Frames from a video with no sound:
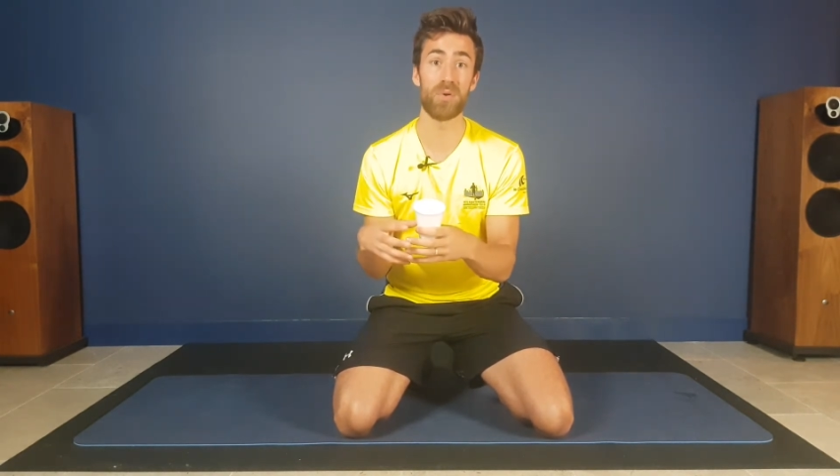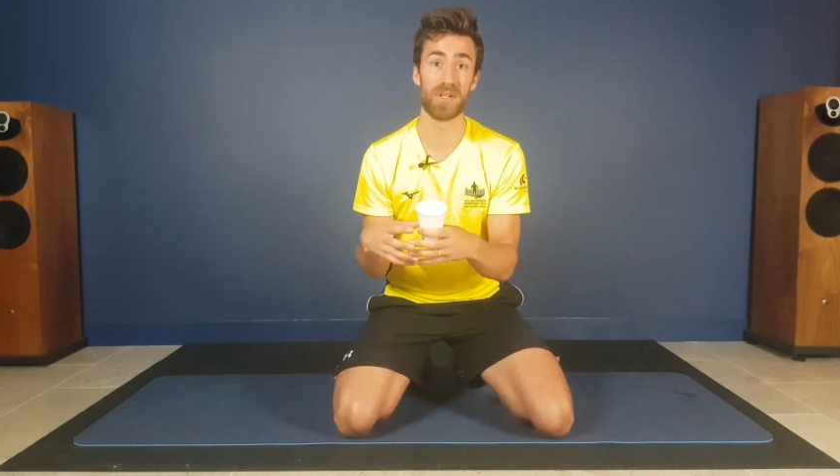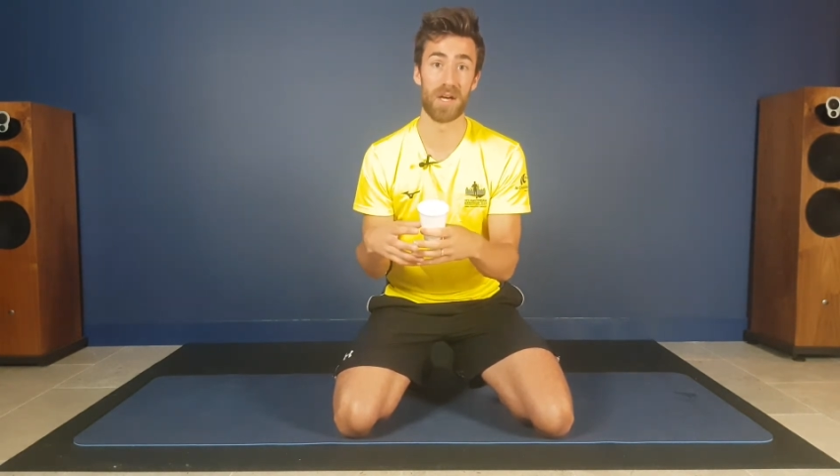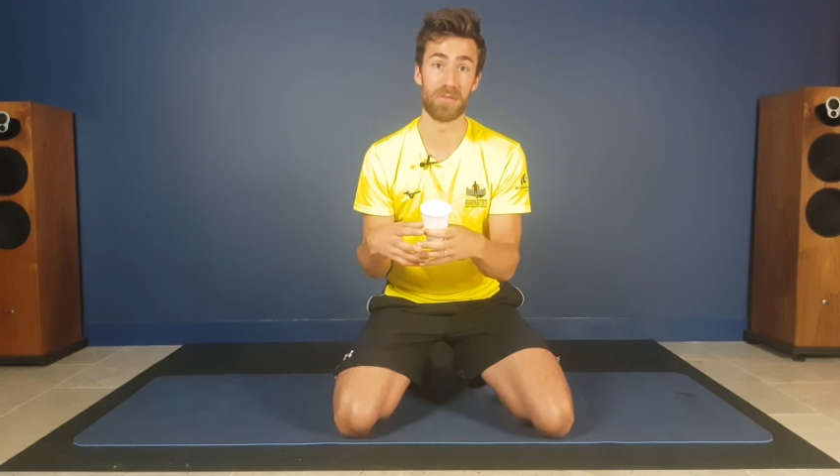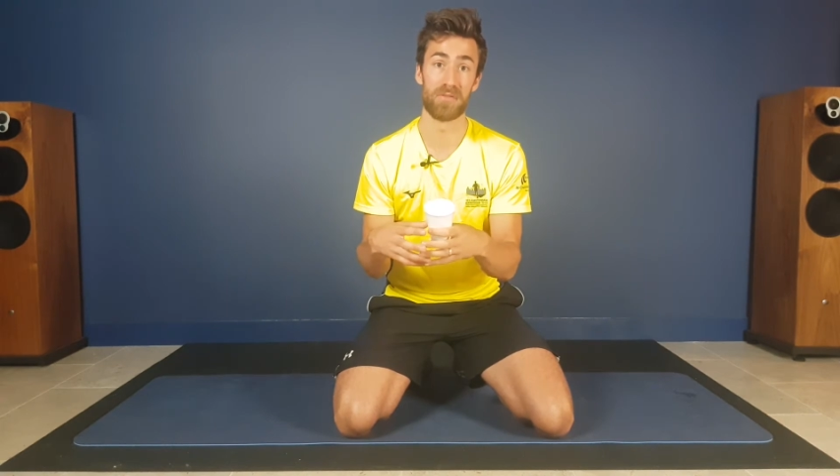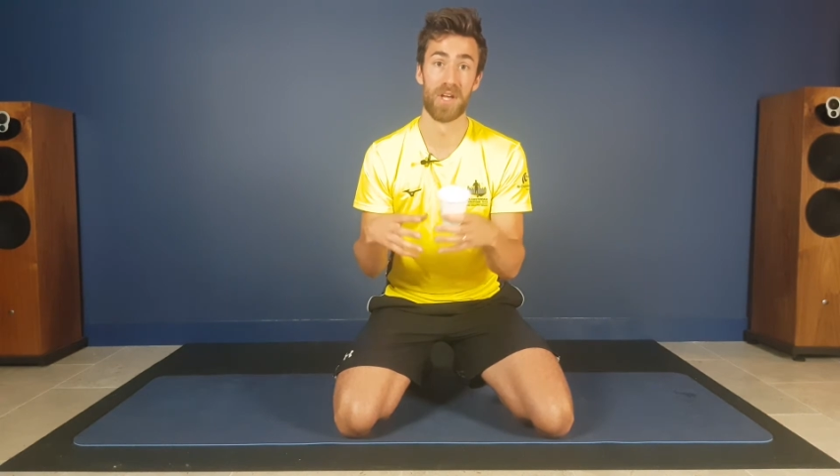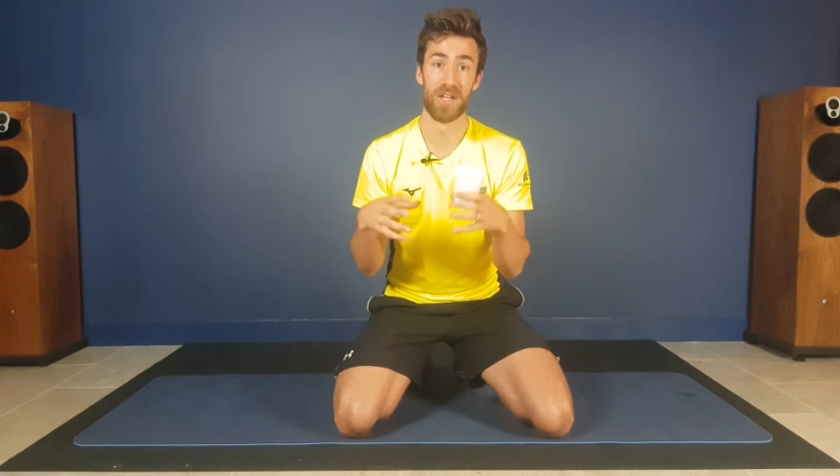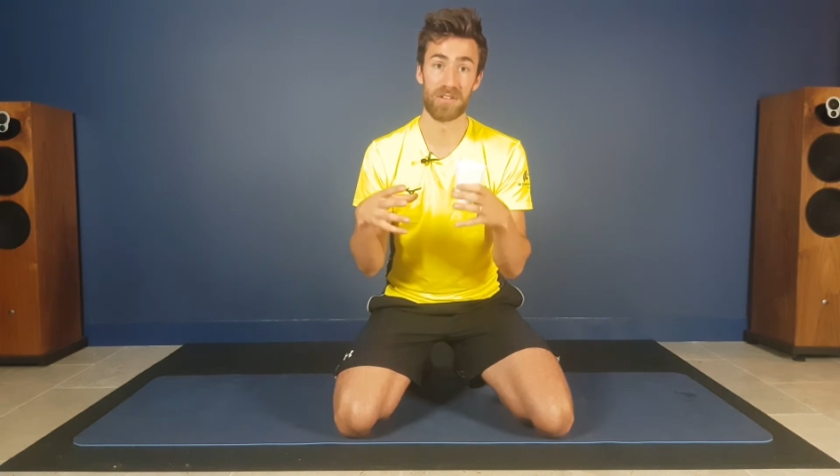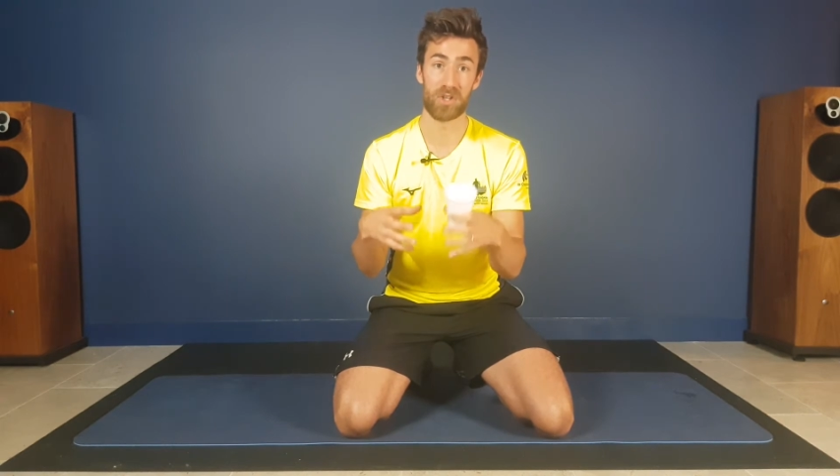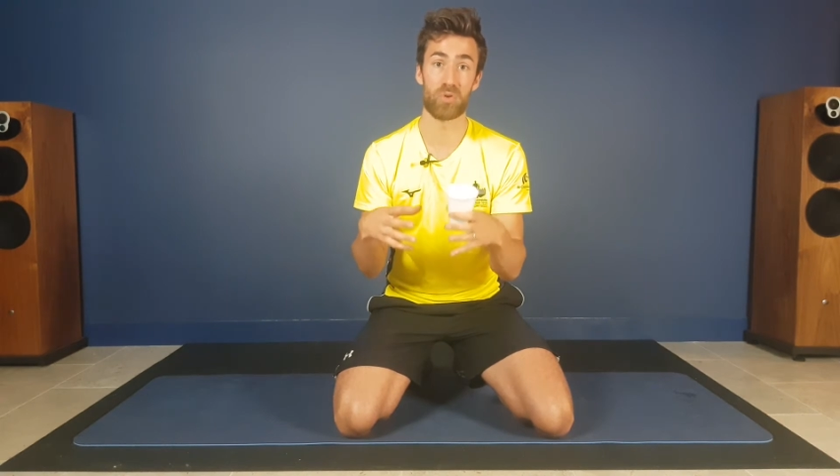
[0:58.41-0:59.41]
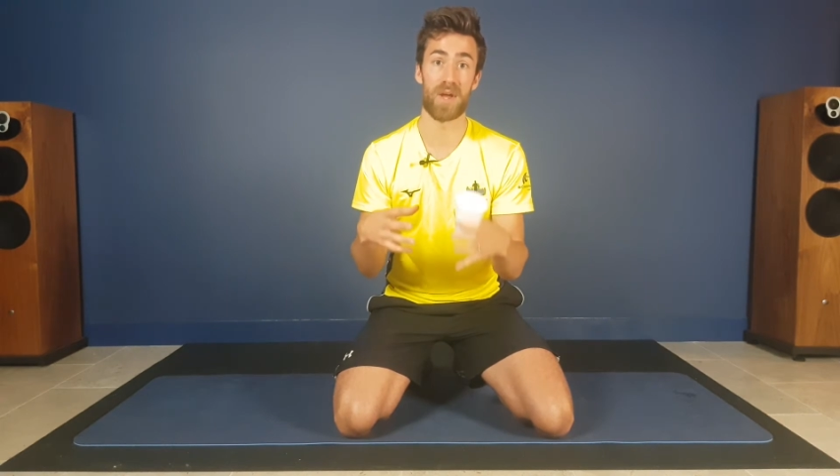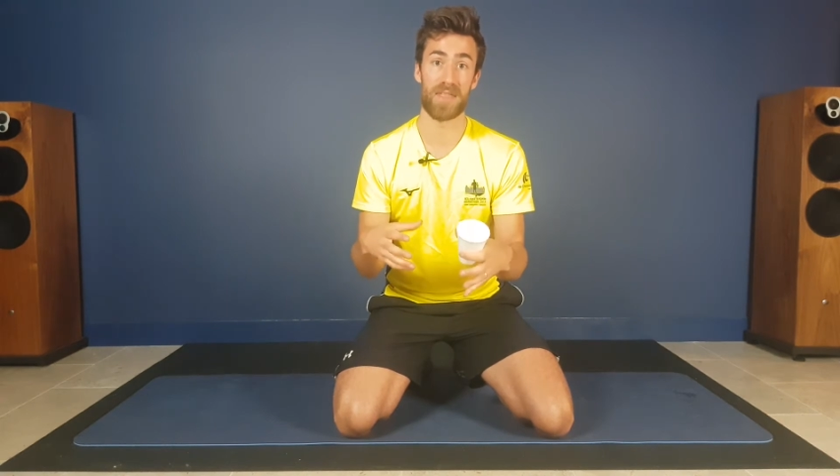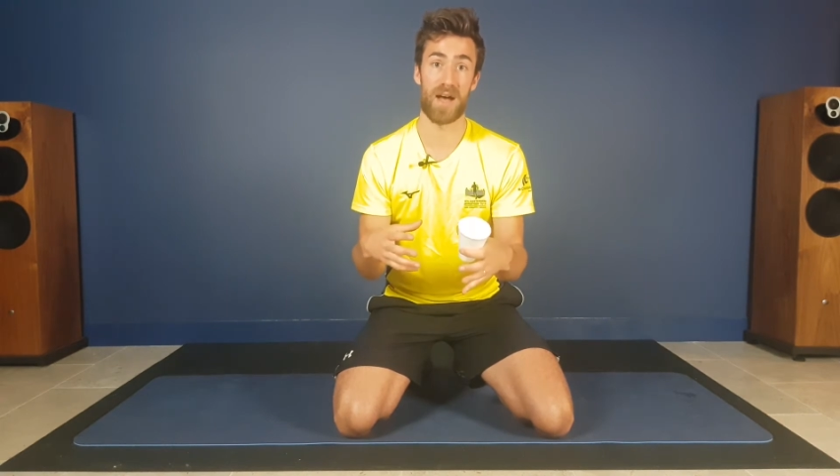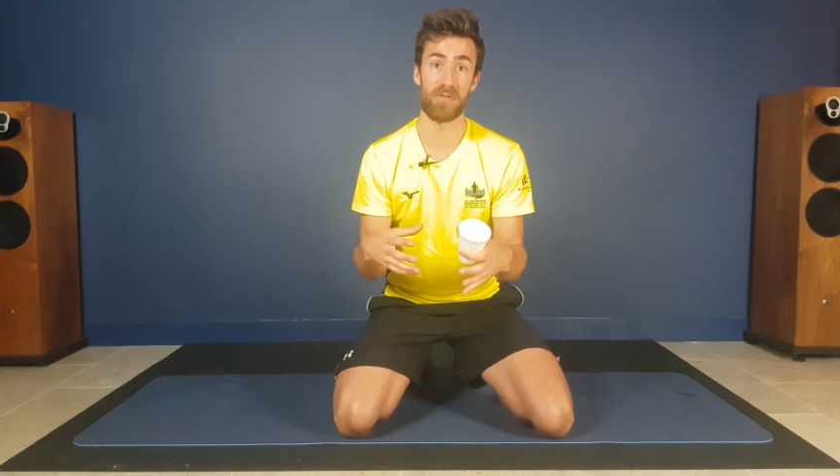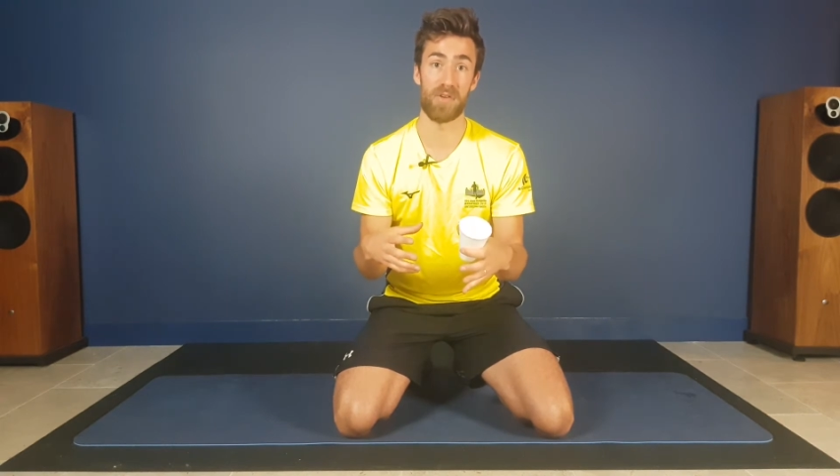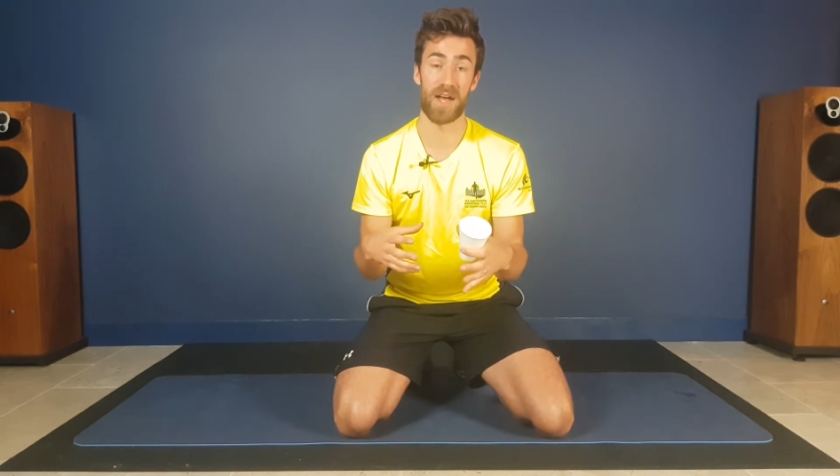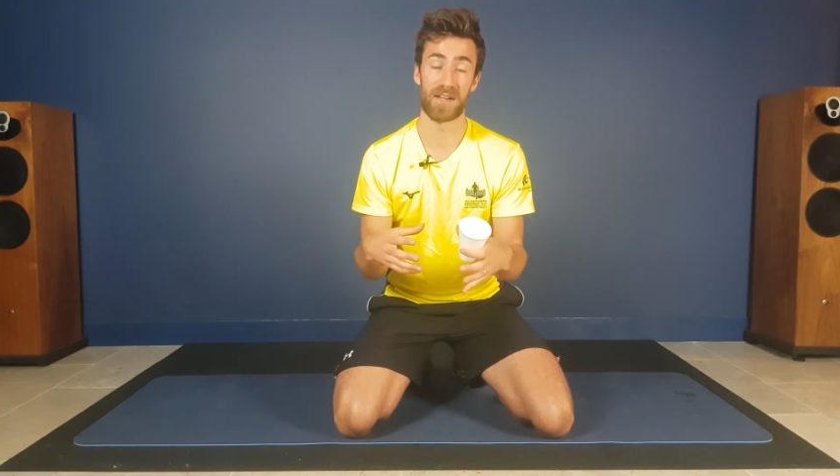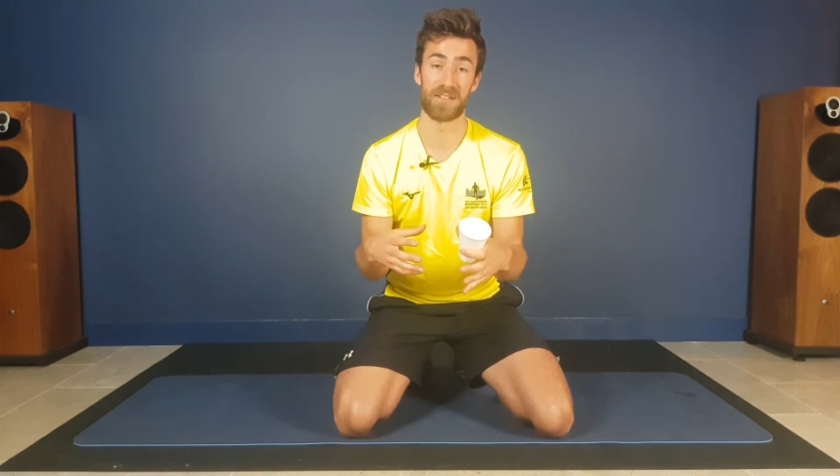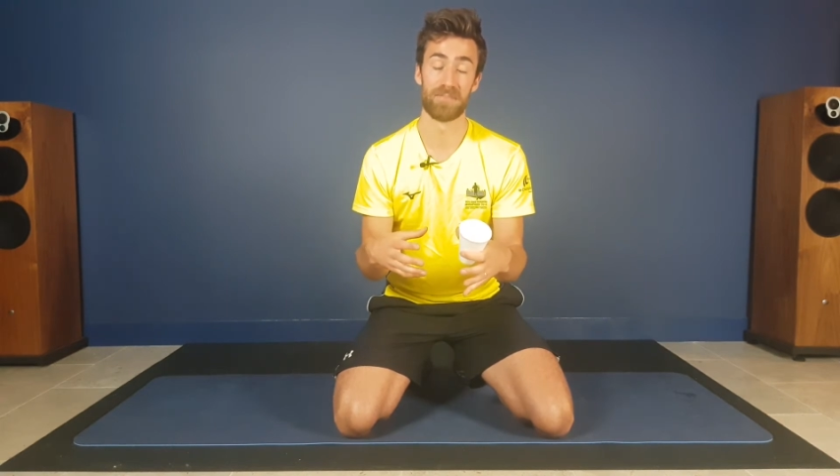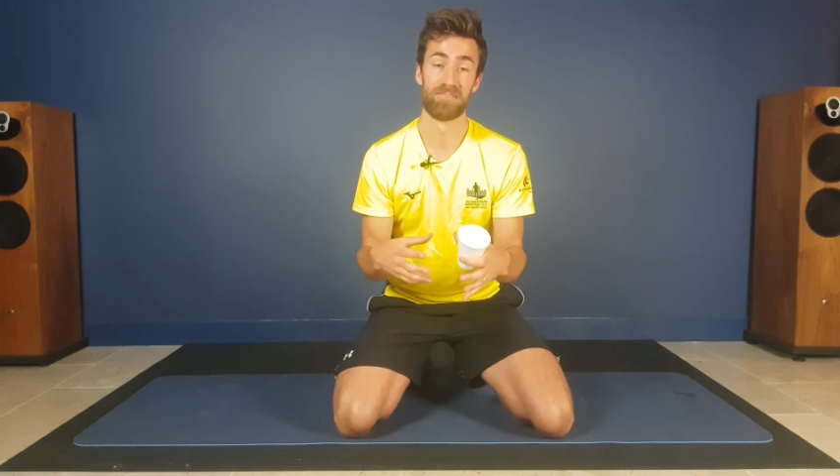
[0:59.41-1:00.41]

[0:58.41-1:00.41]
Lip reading: enough to create that effect.